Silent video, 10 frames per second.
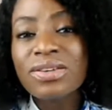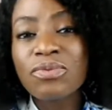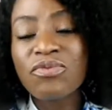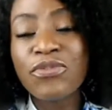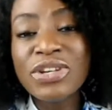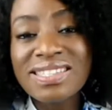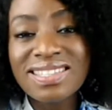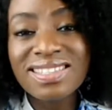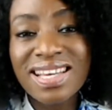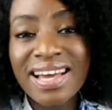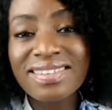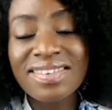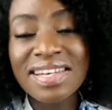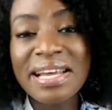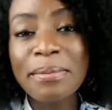
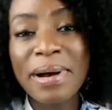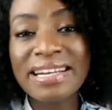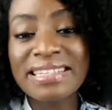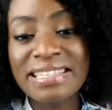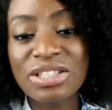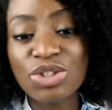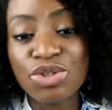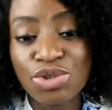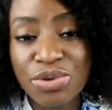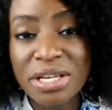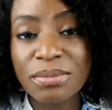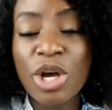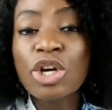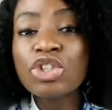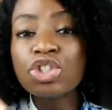visited Laban in the
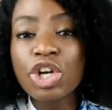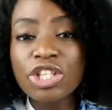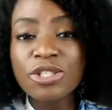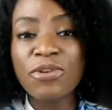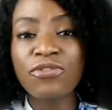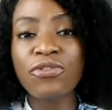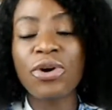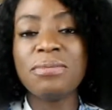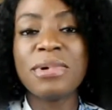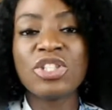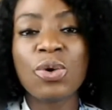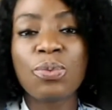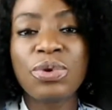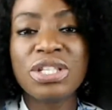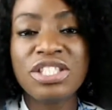dream just before he met
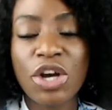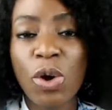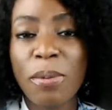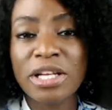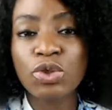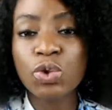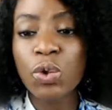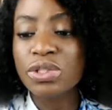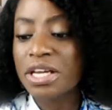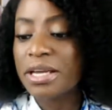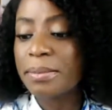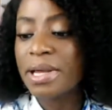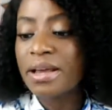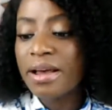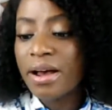up with Jacob and told
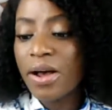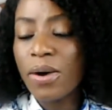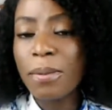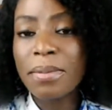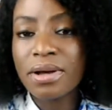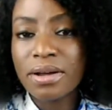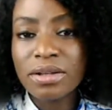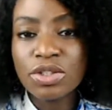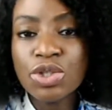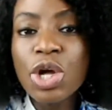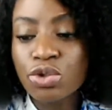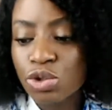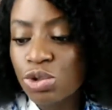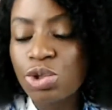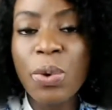him
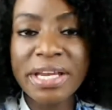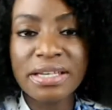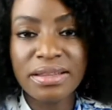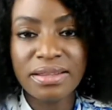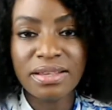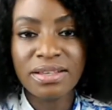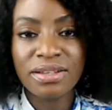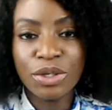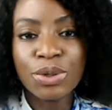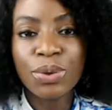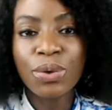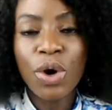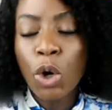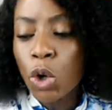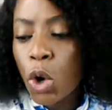not to do anything.
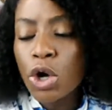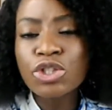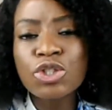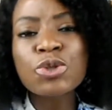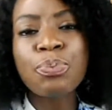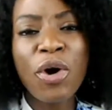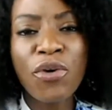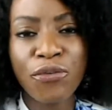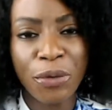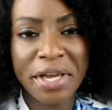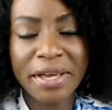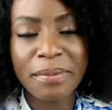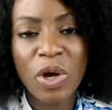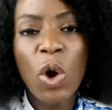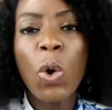God spoke for
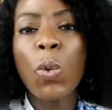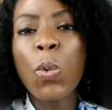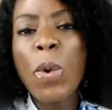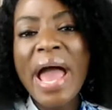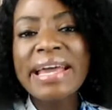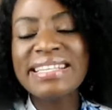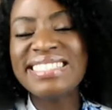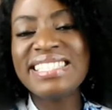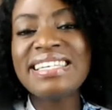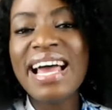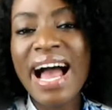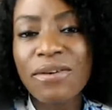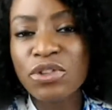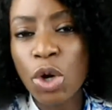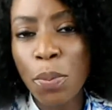him where he didn't
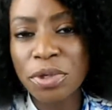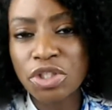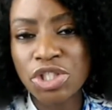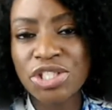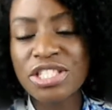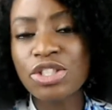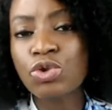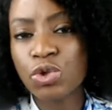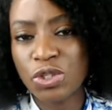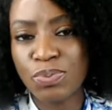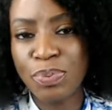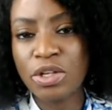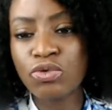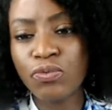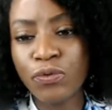have the opportunity to
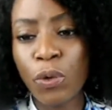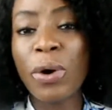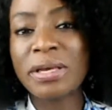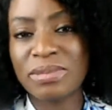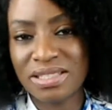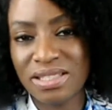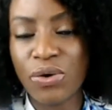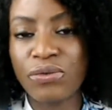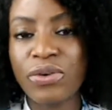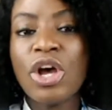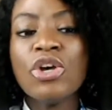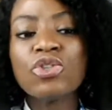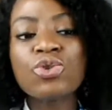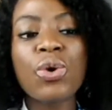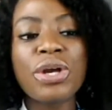speak for himself.
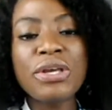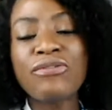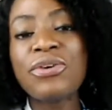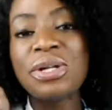So if you're